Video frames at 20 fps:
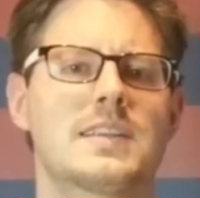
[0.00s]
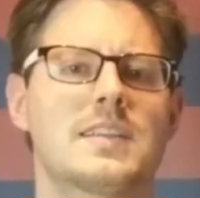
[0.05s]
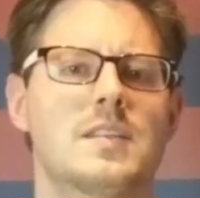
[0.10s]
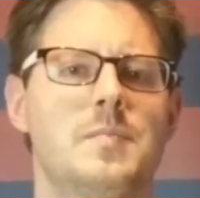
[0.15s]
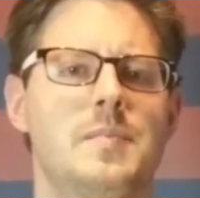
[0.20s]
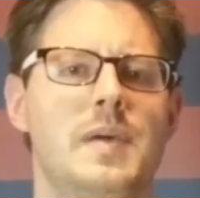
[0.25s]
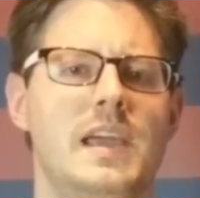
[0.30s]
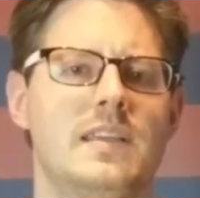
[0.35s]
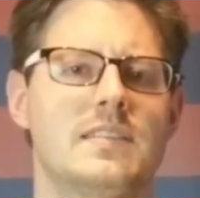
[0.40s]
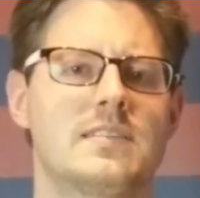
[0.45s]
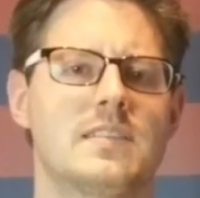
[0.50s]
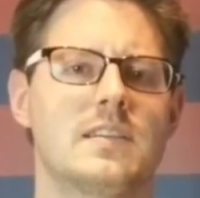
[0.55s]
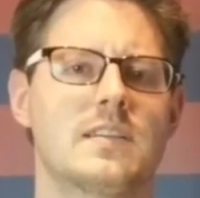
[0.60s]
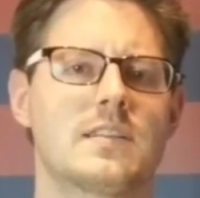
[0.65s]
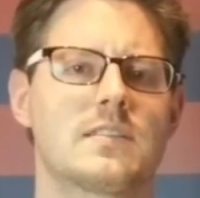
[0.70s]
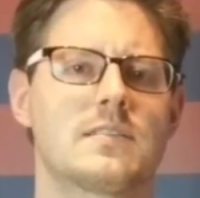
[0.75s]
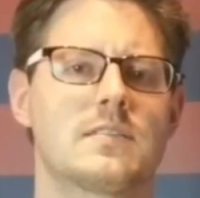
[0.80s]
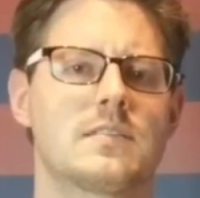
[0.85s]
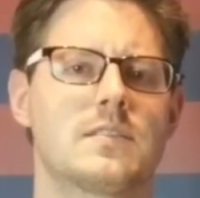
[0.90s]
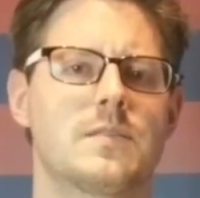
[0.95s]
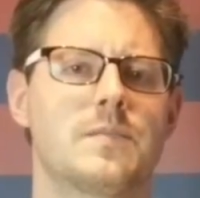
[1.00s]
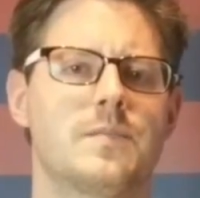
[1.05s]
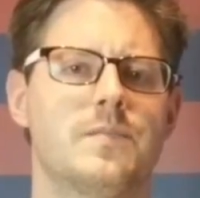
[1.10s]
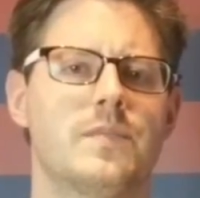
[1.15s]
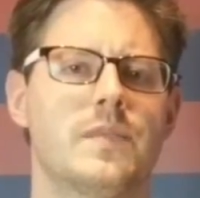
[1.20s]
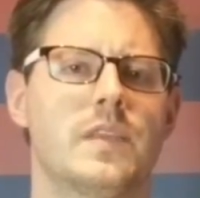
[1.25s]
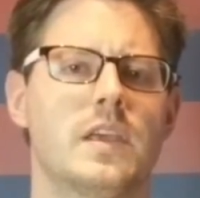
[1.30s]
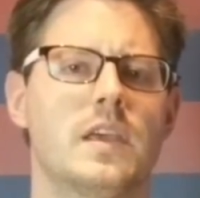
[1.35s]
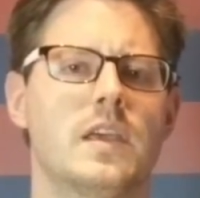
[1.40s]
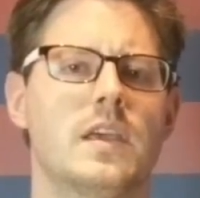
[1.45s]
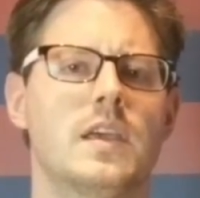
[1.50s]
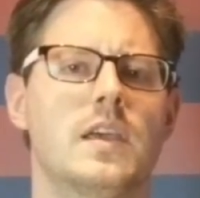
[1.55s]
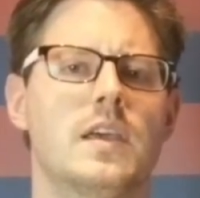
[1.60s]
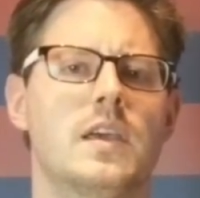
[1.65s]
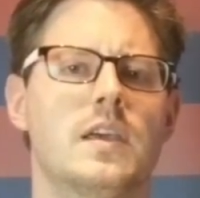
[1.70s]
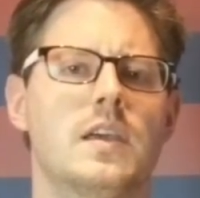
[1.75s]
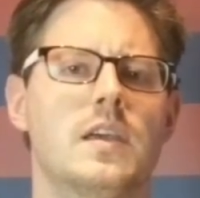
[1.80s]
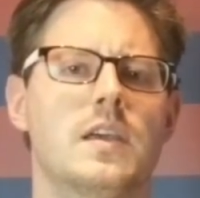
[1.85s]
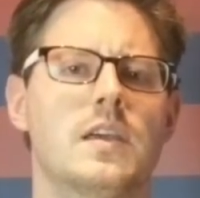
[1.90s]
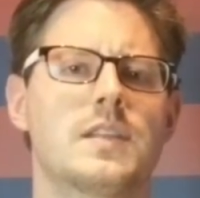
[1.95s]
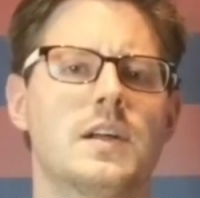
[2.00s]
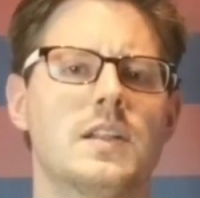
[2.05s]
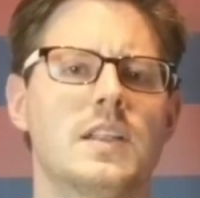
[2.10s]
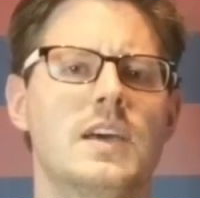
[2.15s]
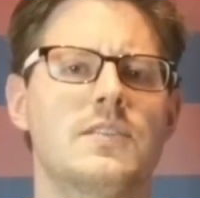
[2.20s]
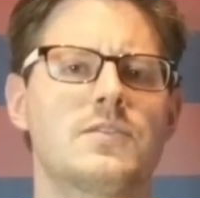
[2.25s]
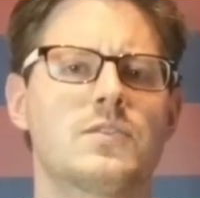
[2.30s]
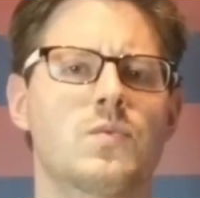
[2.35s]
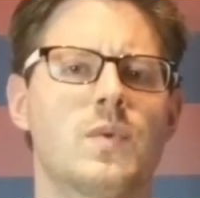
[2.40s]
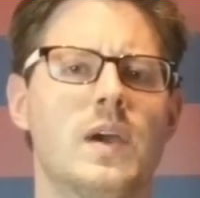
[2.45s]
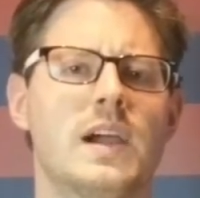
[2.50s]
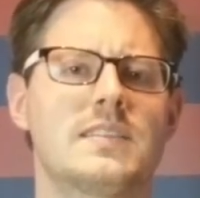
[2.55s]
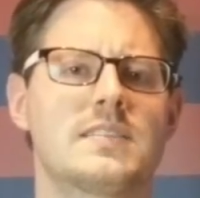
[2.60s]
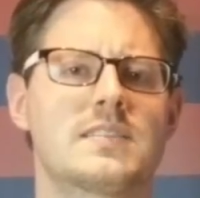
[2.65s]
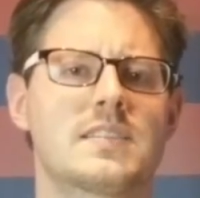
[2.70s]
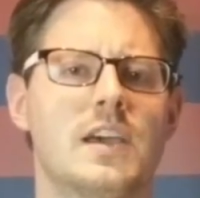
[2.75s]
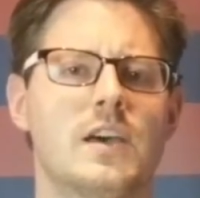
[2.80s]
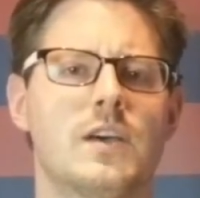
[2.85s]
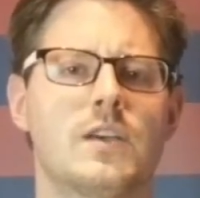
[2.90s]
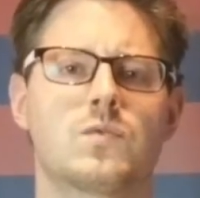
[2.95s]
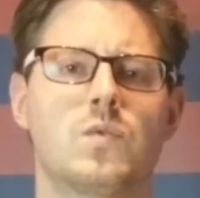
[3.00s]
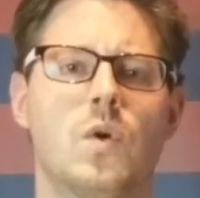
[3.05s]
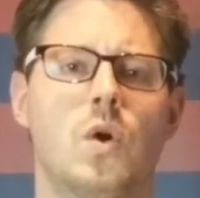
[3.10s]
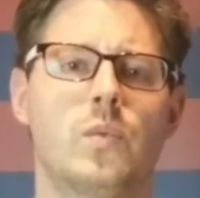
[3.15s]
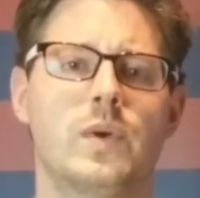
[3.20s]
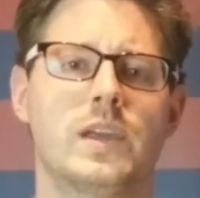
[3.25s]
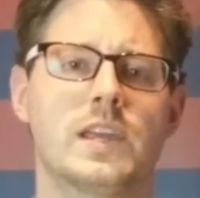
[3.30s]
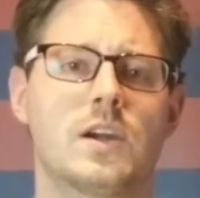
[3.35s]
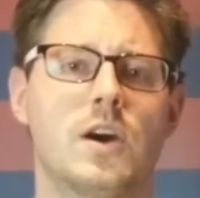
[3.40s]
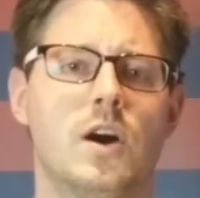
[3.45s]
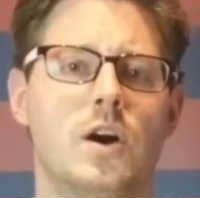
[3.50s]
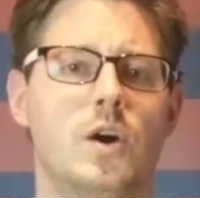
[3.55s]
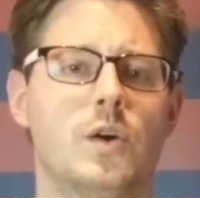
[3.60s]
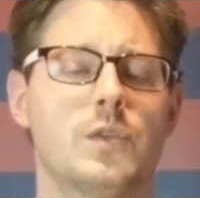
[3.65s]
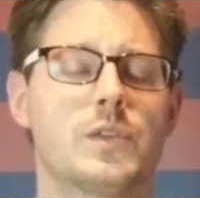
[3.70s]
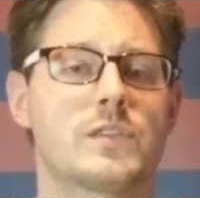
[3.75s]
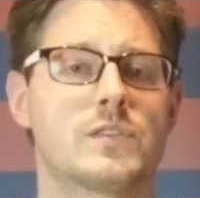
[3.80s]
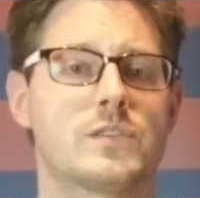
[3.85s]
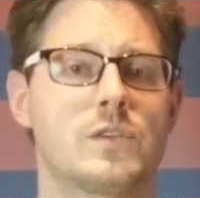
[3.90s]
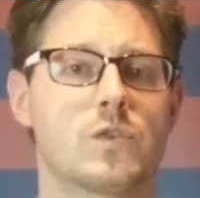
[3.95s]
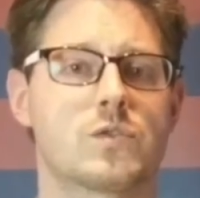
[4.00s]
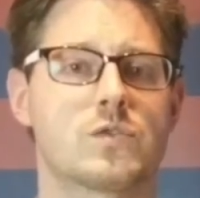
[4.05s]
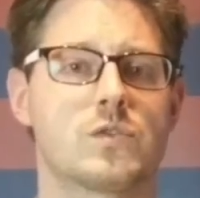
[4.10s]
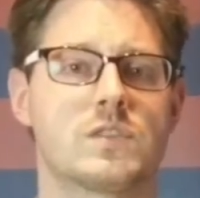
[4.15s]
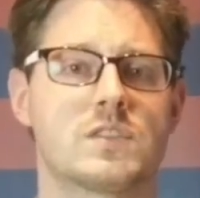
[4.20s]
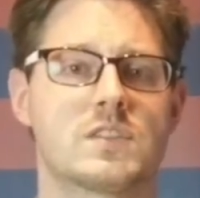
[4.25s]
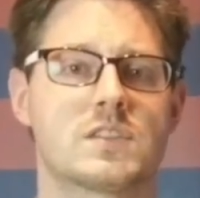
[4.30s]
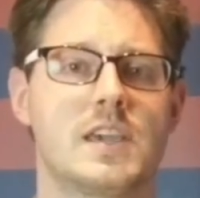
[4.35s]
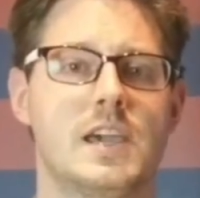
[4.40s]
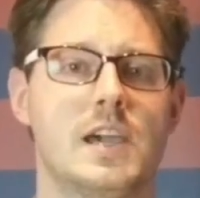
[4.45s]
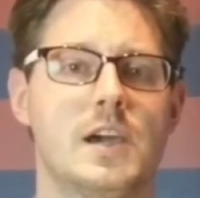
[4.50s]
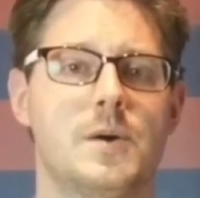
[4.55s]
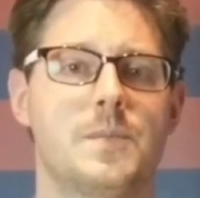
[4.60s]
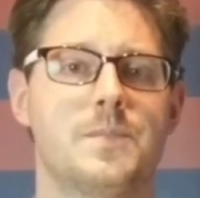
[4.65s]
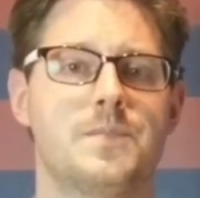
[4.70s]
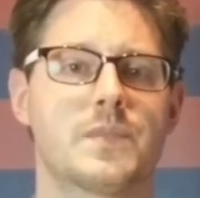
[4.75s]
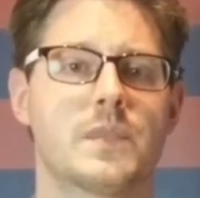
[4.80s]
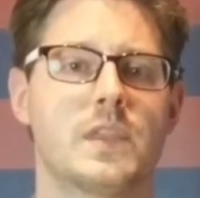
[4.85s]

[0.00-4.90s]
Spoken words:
to the basics. The left to right scale is what we call the social scale.